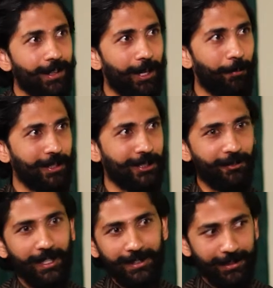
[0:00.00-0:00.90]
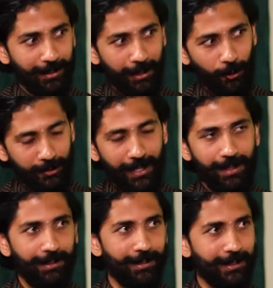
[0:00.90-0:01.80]
a bunch of kids, and Cleo's there
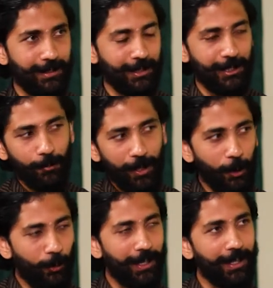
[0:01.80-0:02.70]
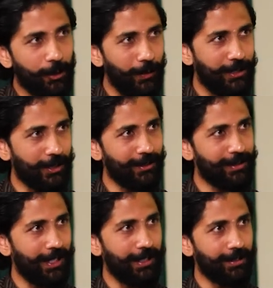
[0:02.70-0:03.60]
at a distance, and we're looking into each
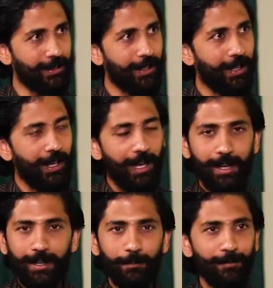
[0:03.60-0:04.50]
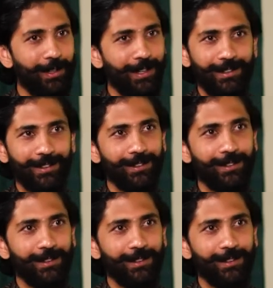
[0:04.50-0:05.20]
other's eyes, and I'm like,